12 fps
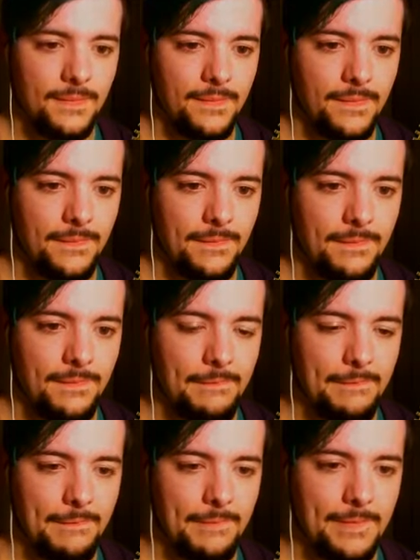
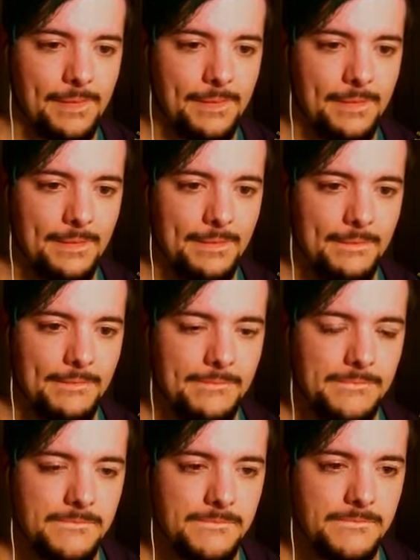
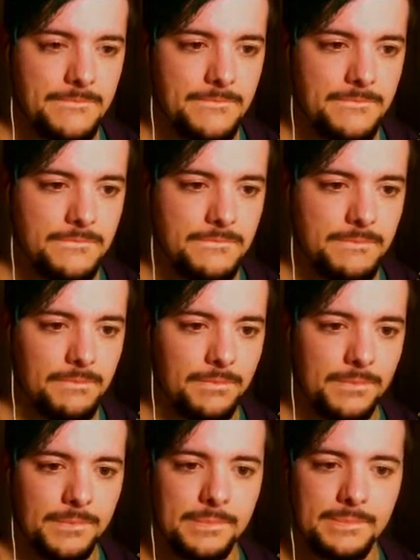
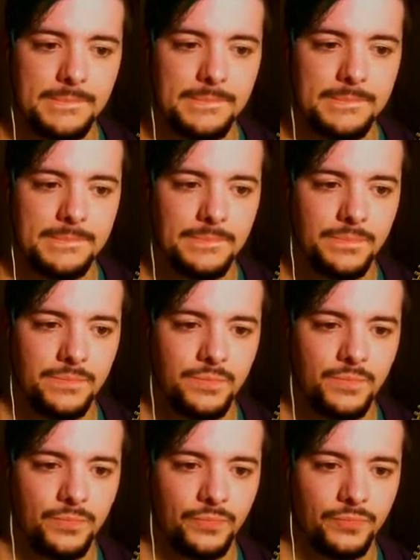
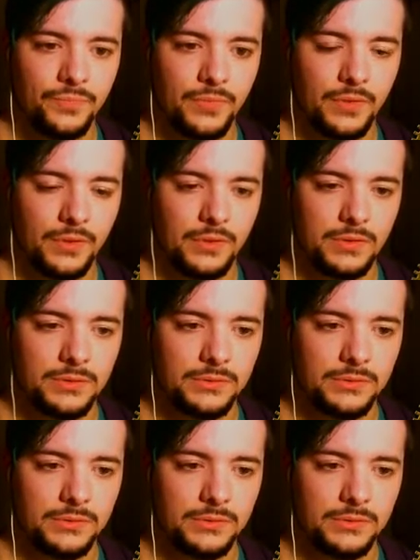(no one is talking)